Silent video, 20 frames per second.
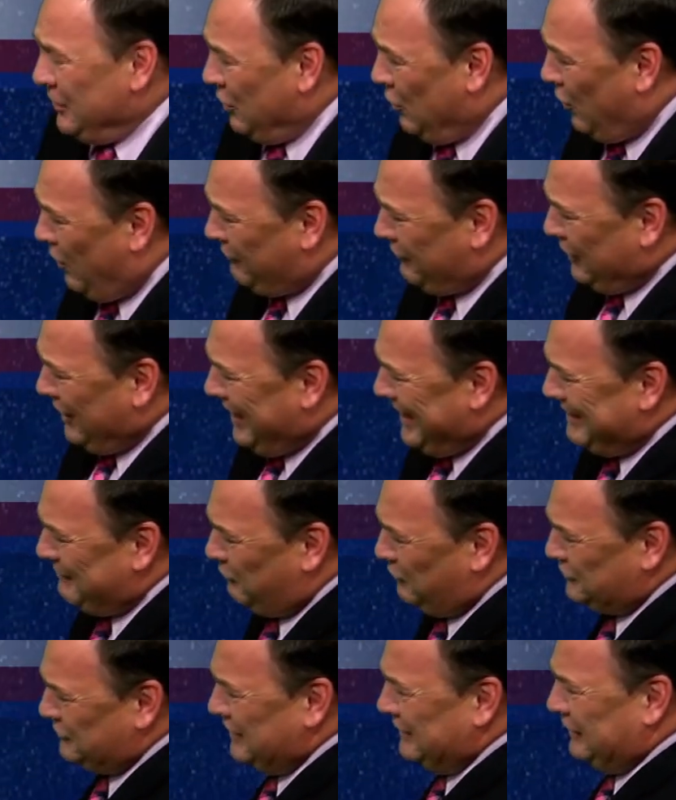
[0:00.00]
Overnight,
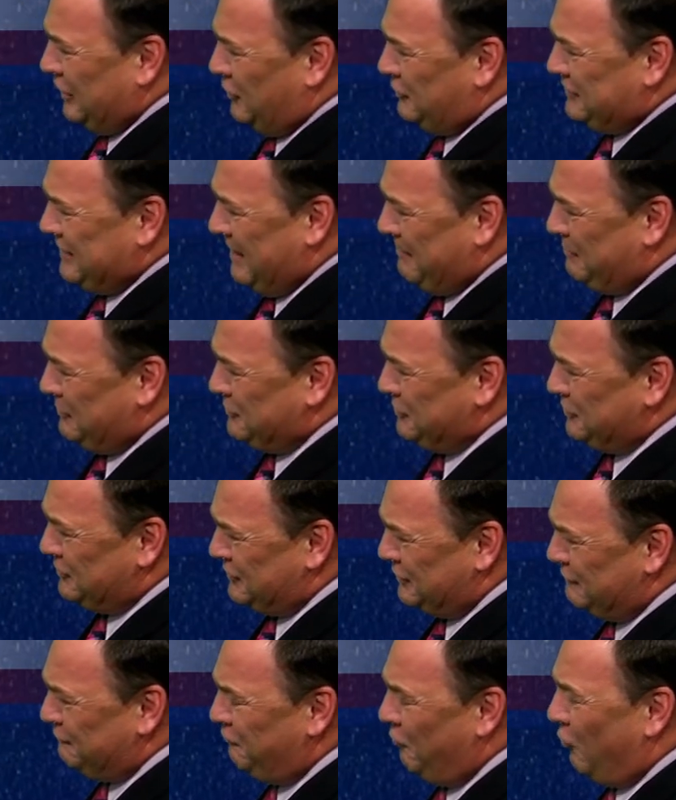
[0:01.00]
we'll see low temperatures
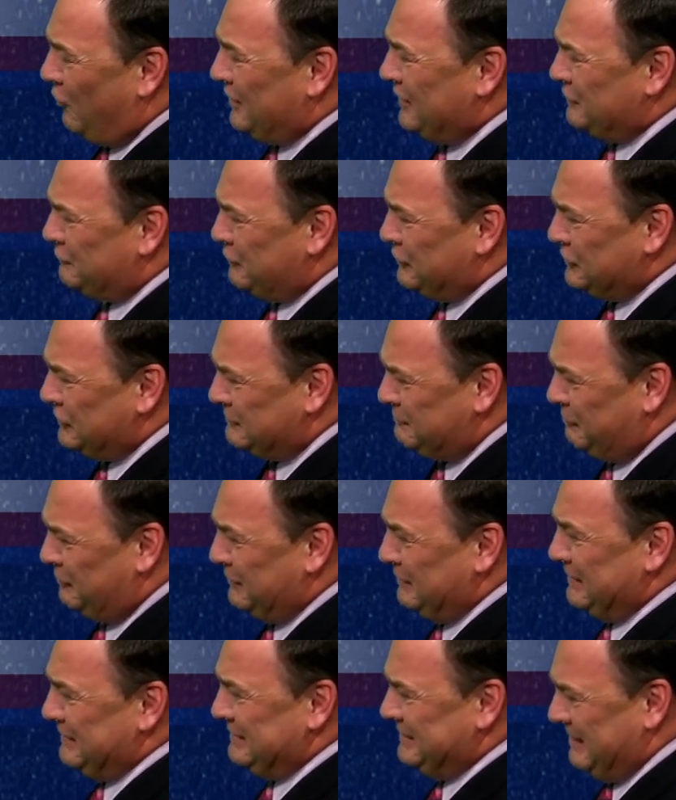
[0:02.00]
in the 40s, which is
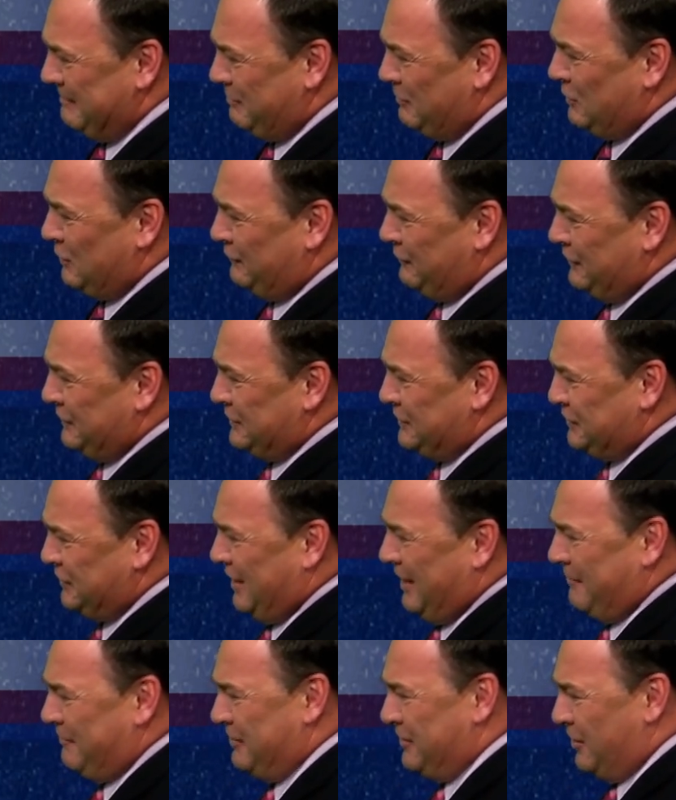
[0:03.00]
pretty typical for this
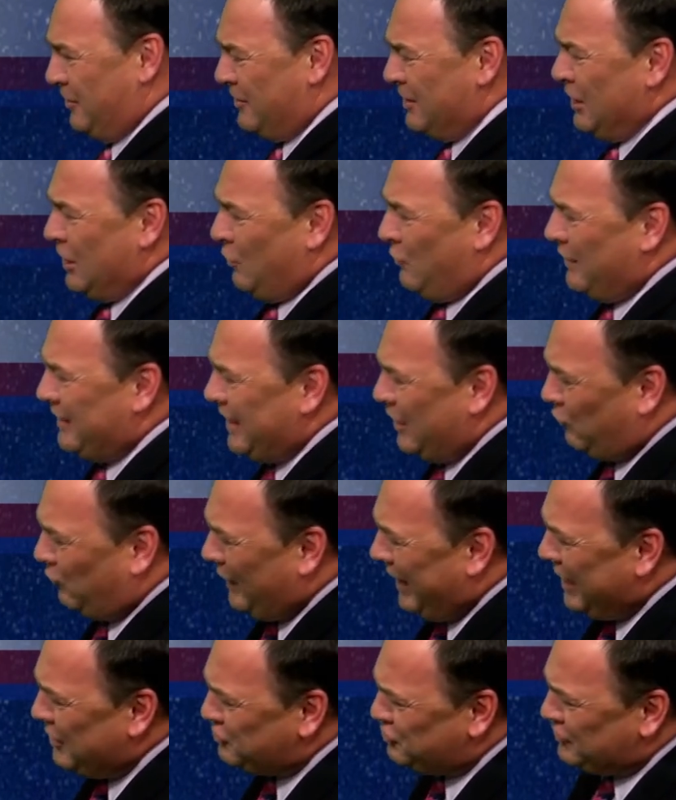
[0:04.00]
time of year. We got
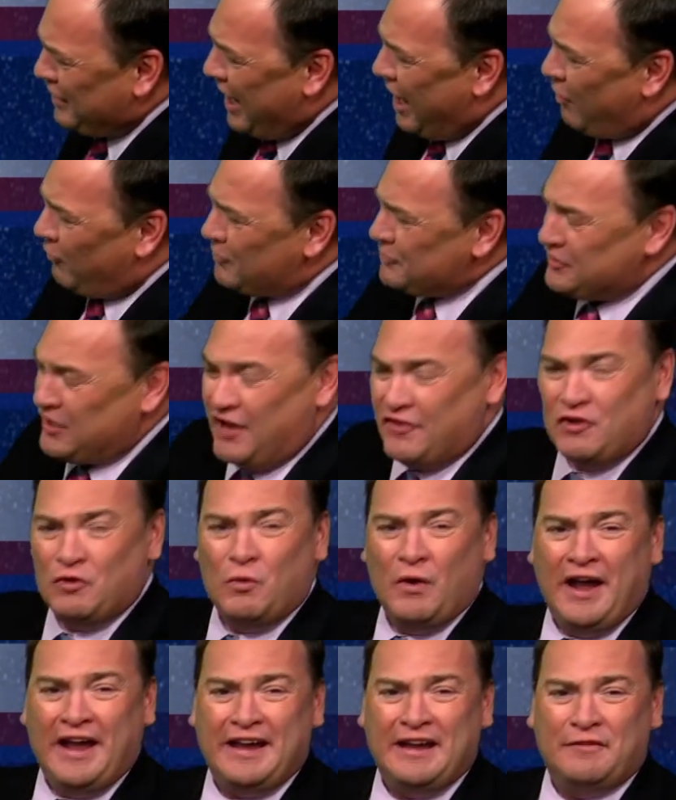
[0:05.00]
rain showers on the
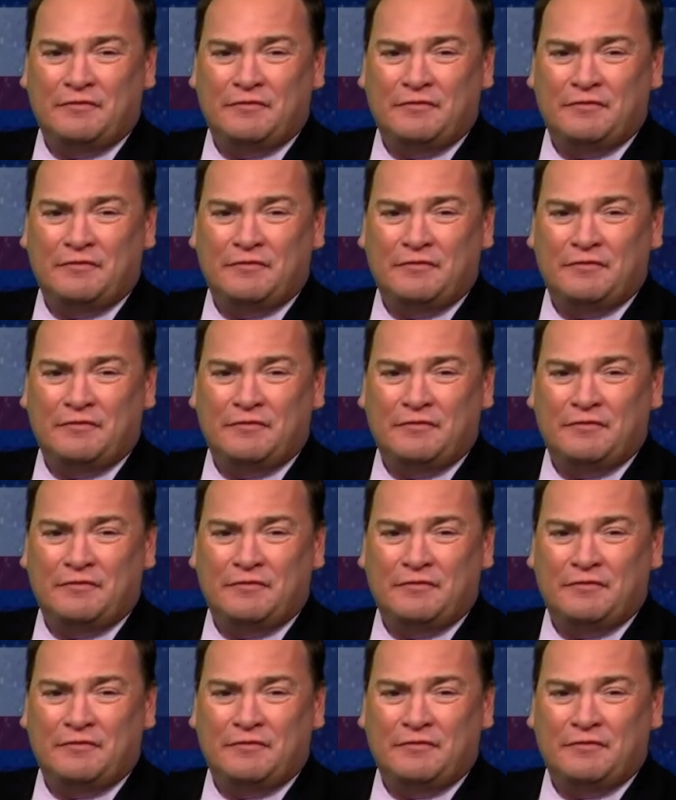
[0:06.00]
way.